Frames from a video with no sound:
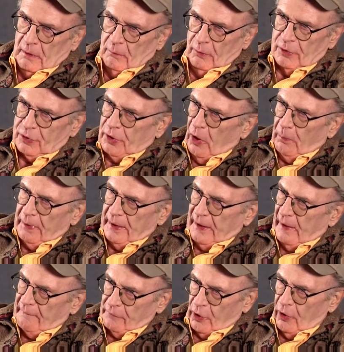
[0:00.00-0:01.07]
which nobody
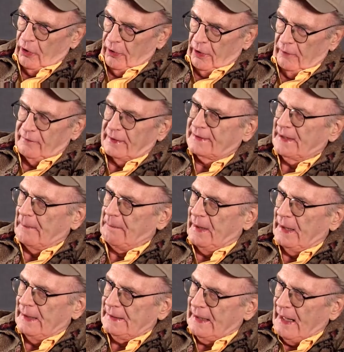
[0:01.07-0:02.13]
ever heard of except
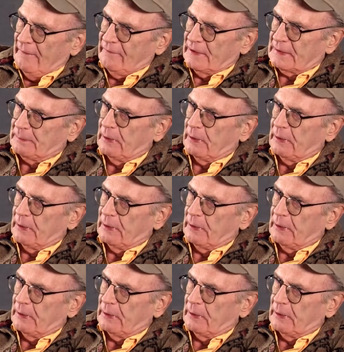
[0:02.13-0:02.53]
Bette Davis,